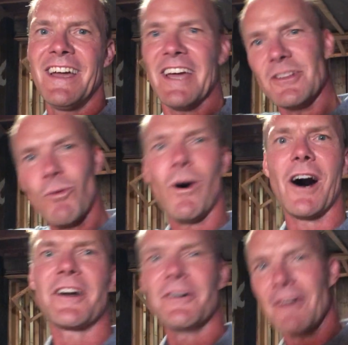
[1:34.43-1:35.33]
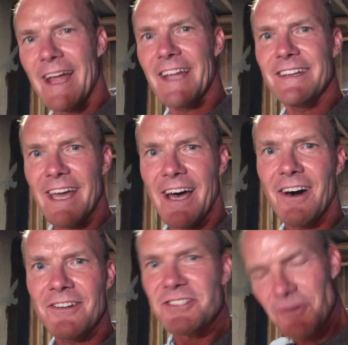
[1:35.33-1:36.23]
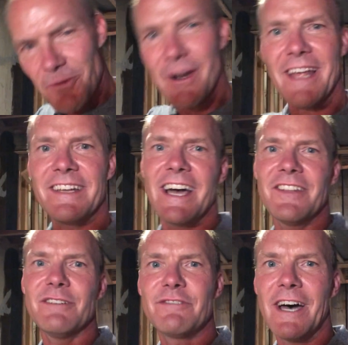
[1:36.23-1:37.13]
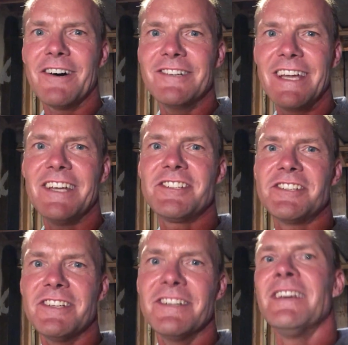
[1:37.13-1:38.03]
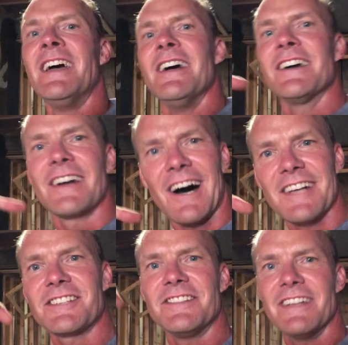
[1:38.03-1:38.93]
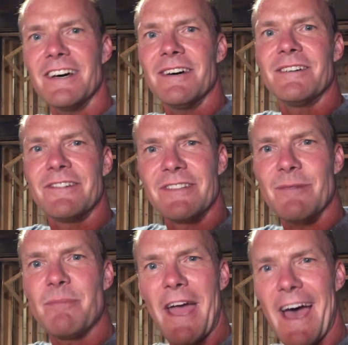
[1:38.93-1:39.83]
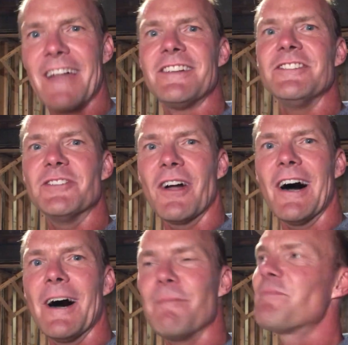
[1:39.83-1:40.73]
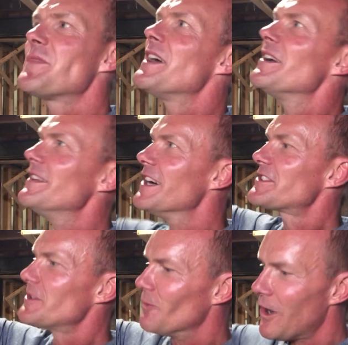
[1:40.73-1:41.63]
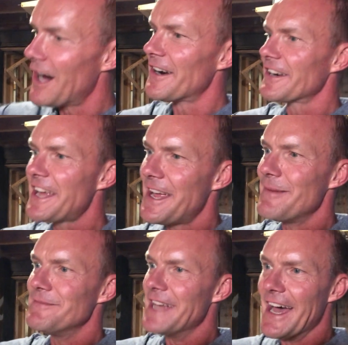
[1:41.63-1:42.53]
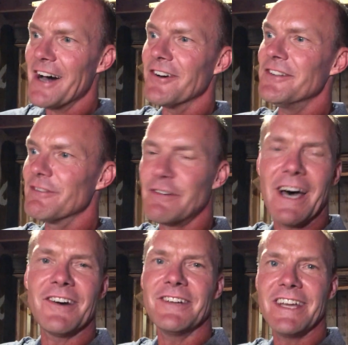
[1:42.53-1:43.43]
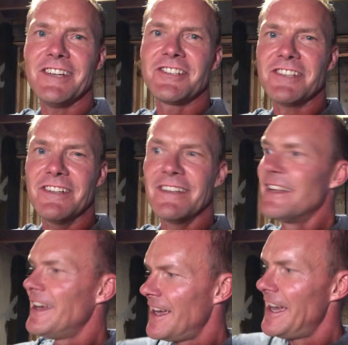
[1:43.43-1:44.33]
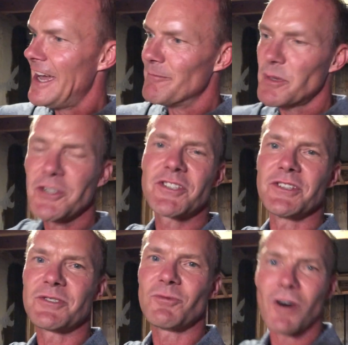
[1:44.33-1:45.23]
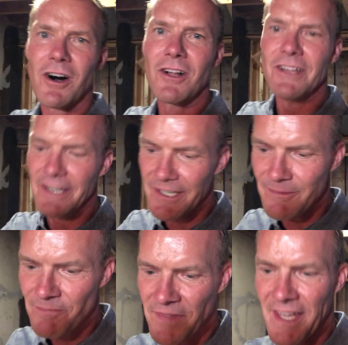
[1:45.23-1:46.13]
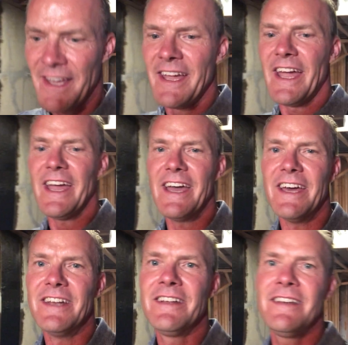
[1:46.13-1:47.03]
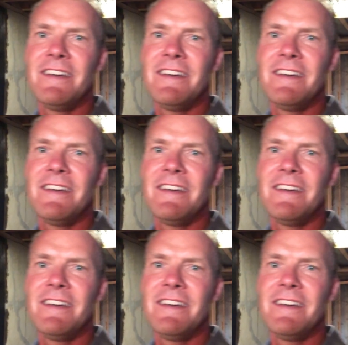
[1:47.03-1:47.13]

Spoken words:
and the water ran down, so it ran down the foundation, causing the pad to drop. Thus the water came down the foundation and pushed this wall in. And